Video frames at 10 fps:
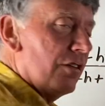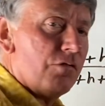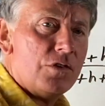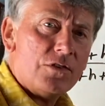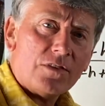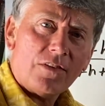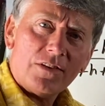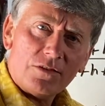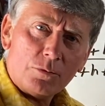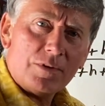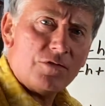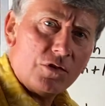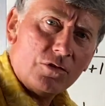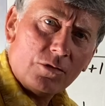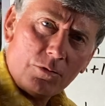confused on this,
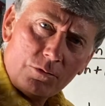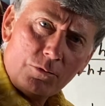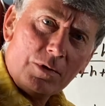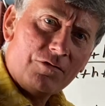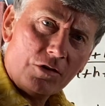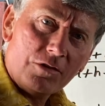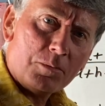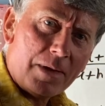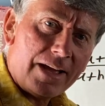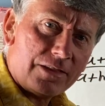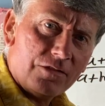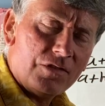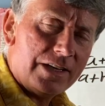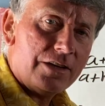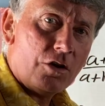reverse back the
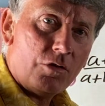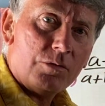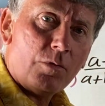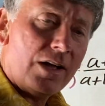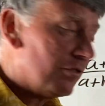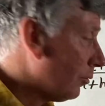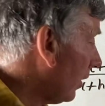video and watch